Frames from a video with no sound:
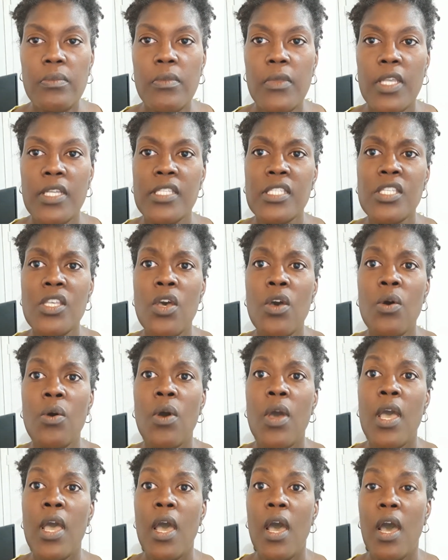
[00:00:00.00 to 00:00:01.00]

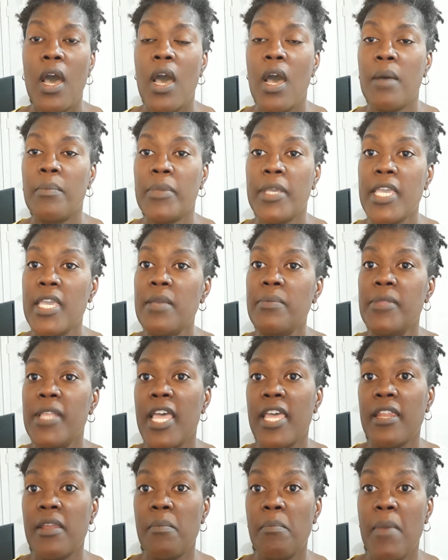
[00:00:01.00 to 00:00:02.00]
So keep
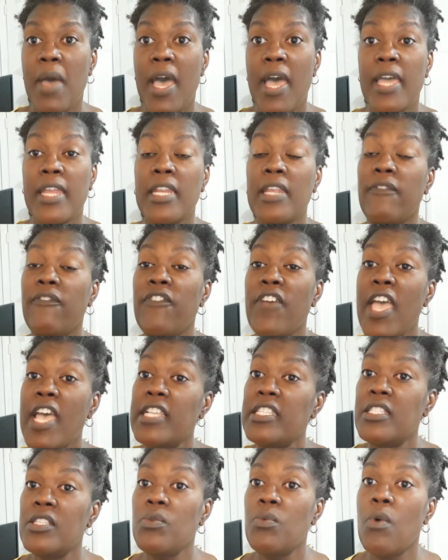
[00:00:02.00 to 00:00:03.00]
that in mind.
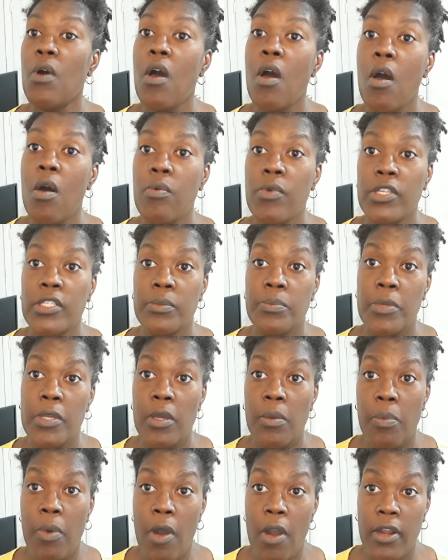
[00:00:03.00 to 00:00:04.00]
Fasting will always
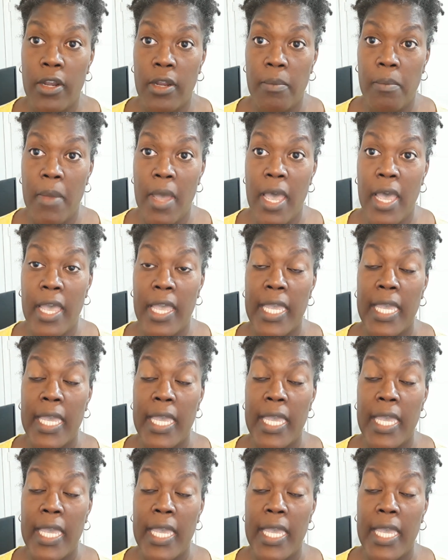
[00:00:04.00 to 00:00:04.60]
be a part of my